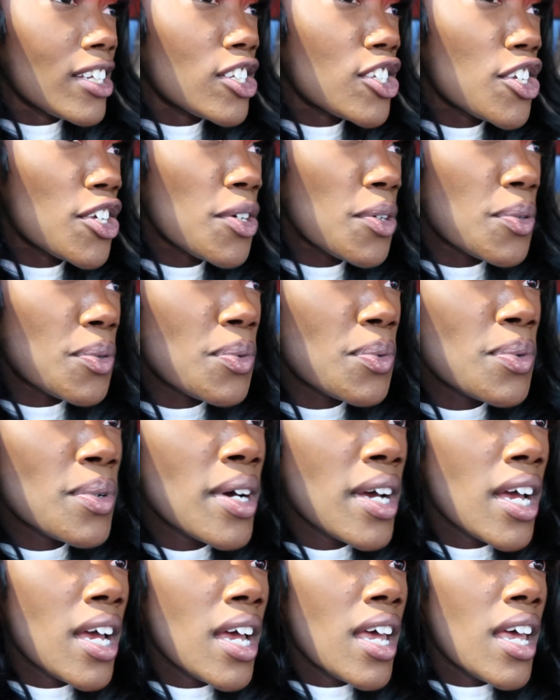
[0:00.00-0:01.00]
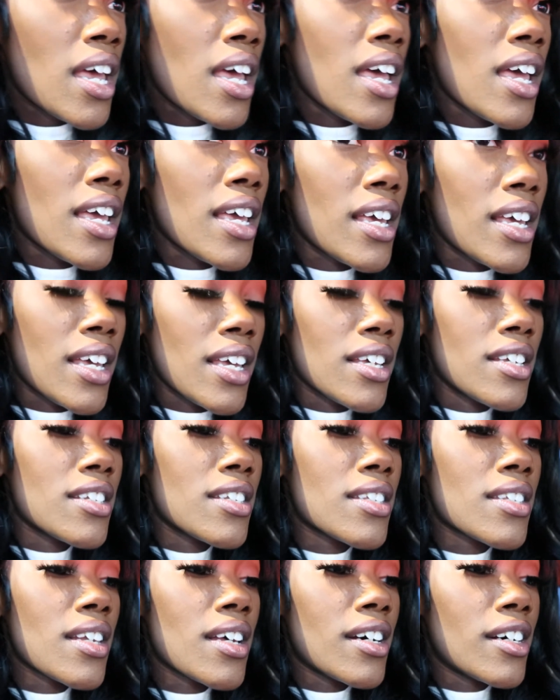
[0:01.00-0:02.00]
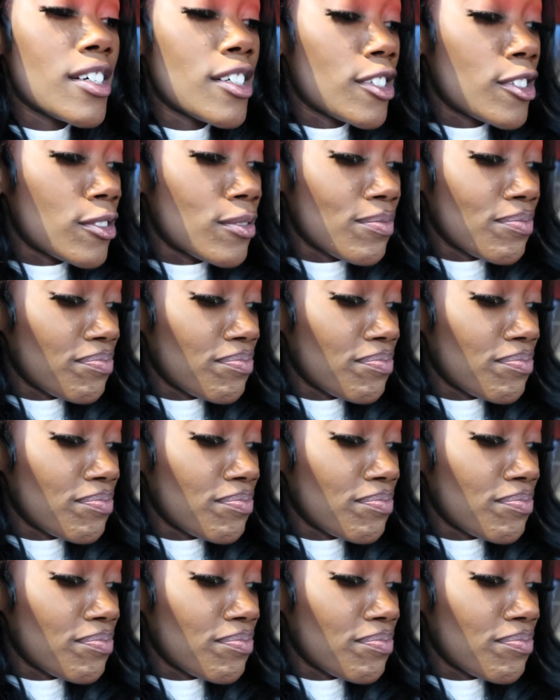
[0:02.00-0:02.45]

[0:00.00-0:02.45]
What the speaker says: Two is, I